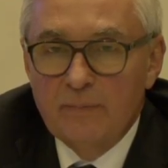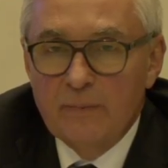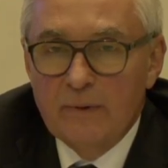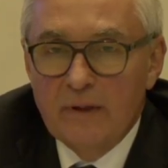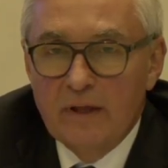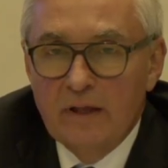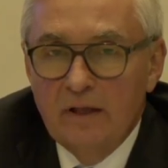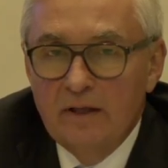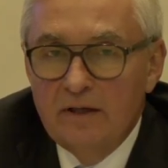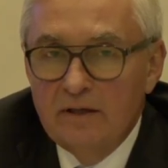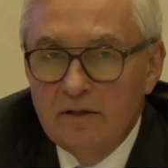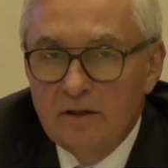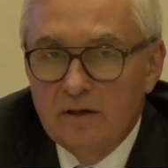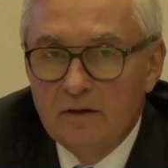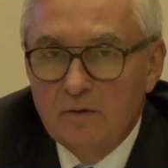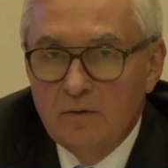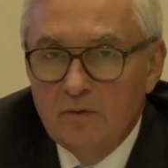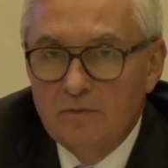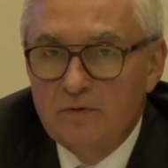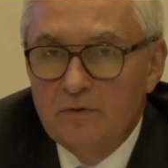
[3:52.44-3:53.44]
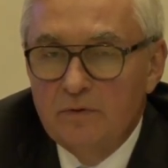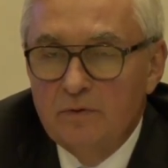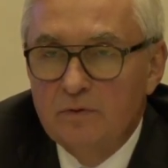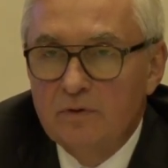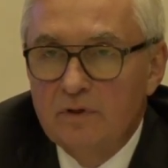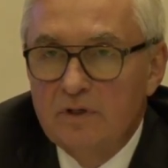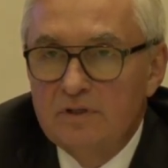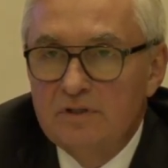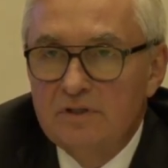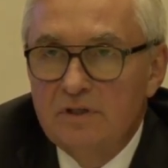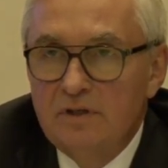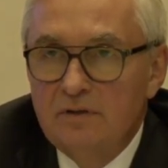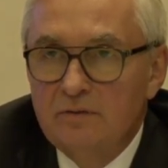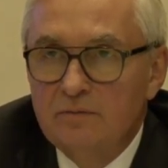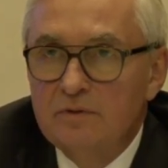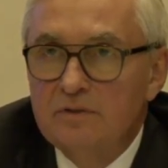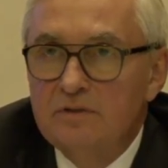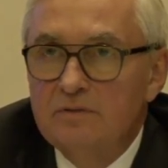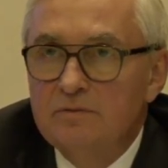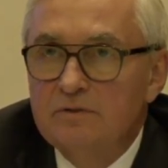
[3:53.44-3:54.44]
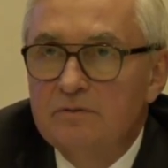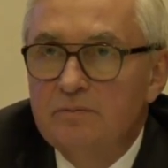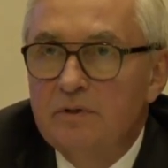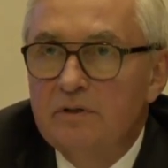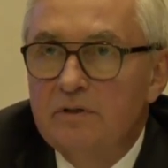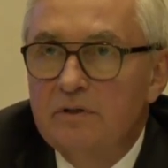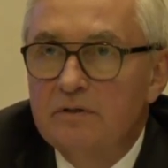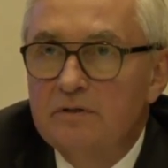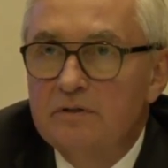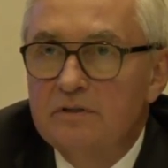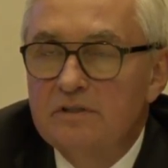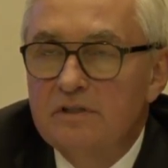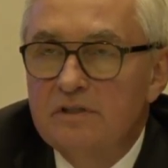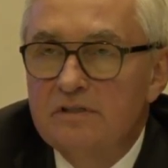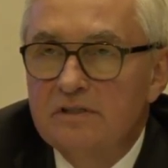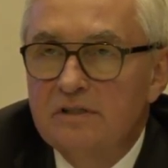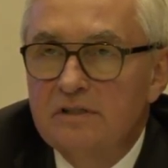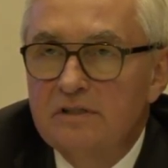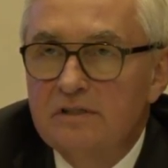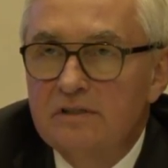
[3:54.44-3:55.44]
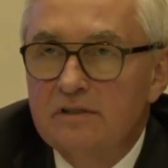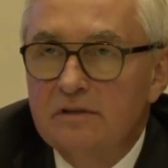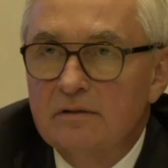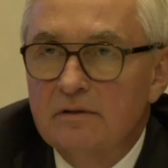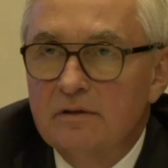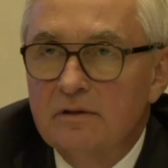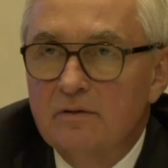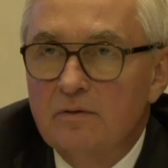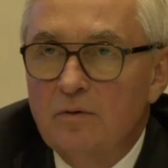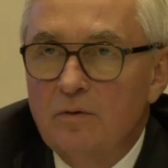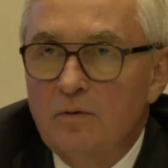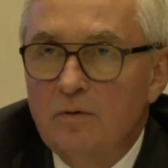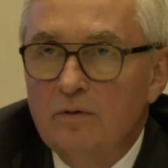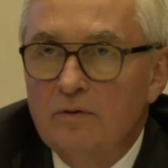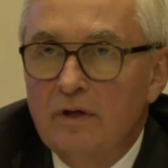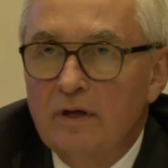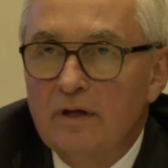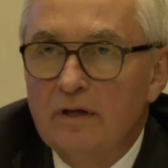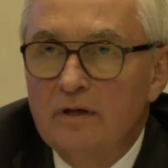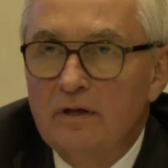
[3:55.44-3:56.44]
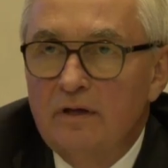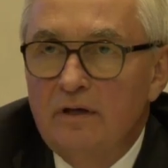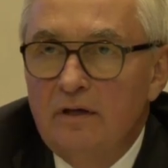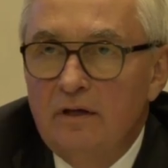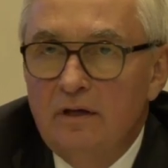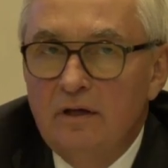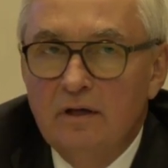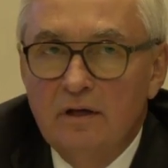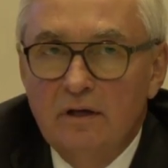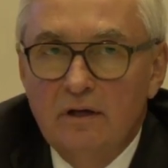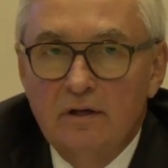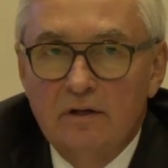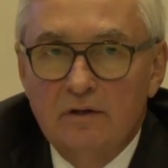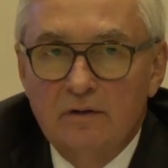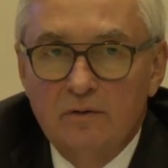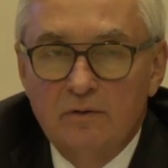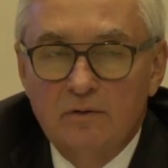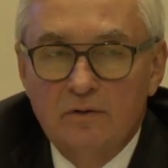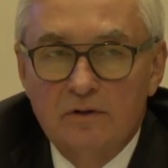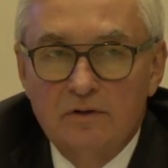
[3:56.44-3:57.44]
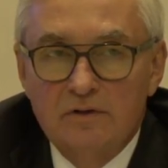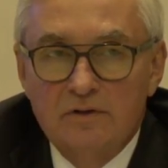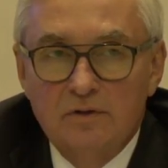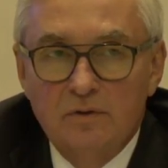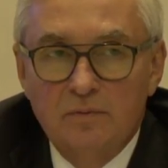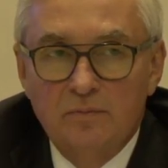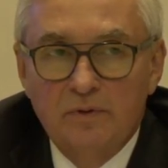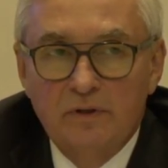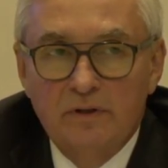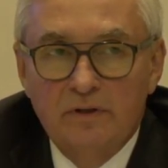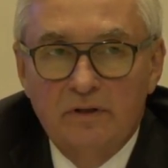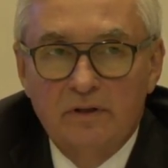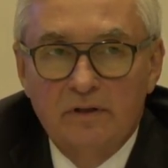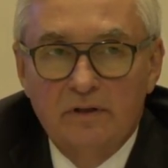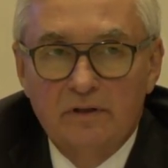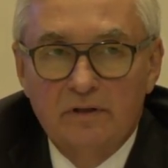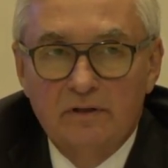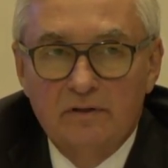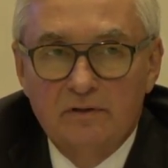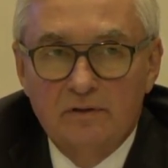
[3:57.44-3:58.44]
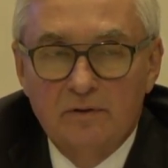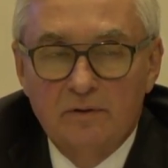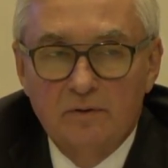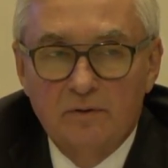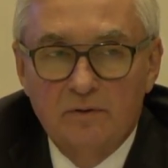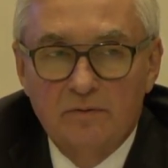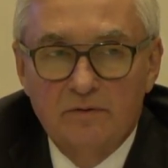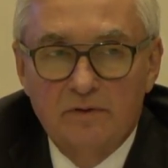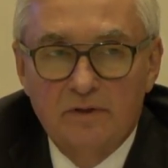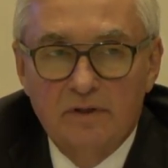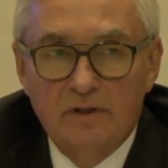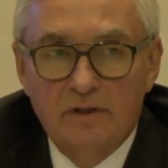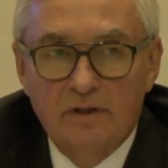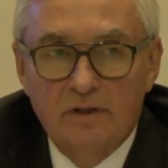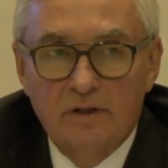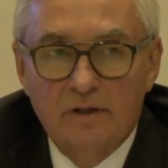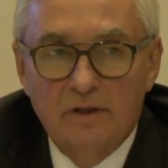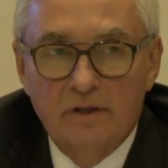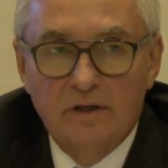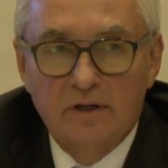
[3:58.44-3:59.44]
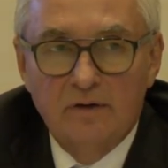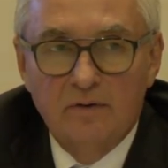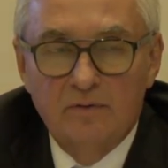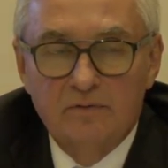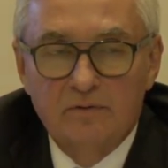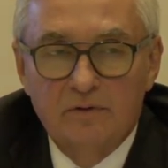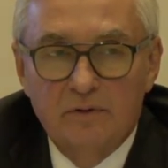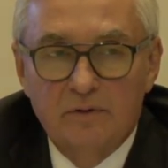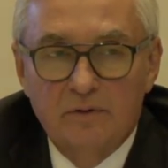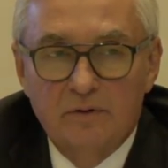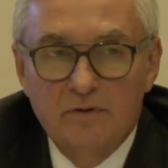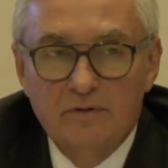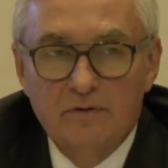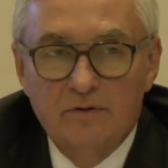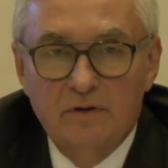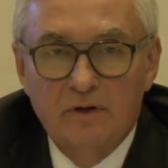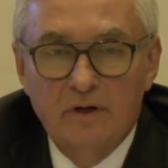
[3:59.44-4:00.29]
a leader of the Eurasia, which Zbigniew Brzezinski called a key to the geopolitical control of the uh, of the Earth,